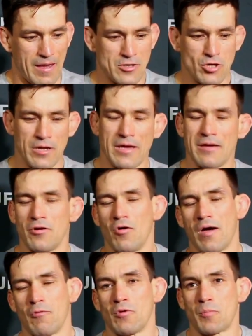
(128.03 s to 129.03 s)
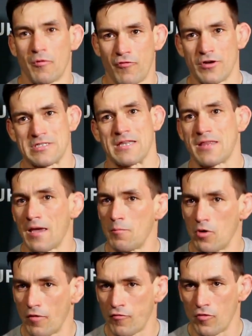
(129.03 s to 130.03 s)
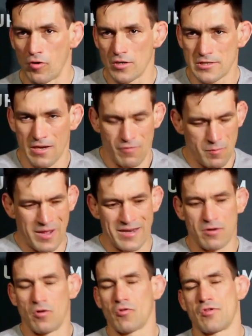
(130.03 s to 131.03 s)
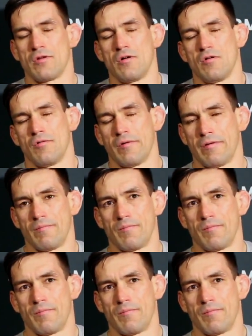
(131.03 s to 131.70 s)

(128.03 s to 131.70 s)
actually, you know, I would prefer September, of course. Everybody knows, you know,